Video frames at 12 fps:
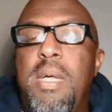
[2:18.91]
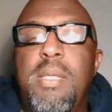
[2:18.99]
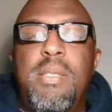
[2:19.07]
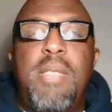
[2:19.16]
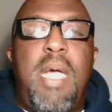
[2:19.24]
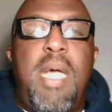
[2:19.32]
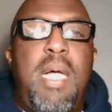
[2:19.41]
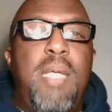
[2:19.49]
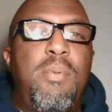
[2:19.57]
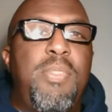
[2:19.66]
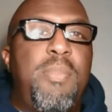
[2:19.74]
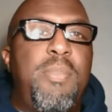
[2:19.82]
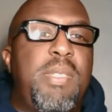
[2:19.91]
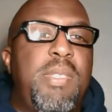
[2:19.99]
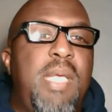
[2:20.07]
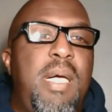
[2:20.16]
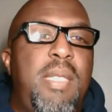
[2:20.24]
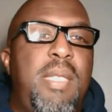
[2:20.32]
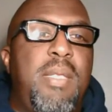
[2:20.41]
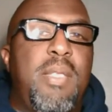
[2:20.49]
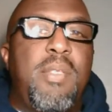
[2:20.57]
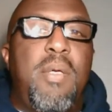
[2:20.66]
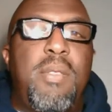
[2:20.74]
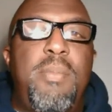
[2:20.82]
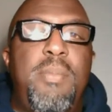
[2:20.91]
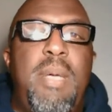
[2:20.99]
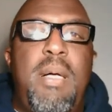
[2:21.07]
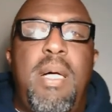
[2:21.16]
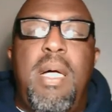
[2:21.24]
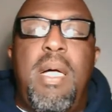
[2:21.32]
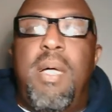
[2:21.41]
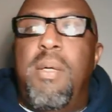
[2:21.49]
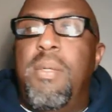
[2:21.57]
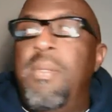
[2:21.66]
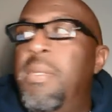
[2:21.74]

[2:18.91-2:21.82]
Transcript: Dying with the Baton, and I talked about how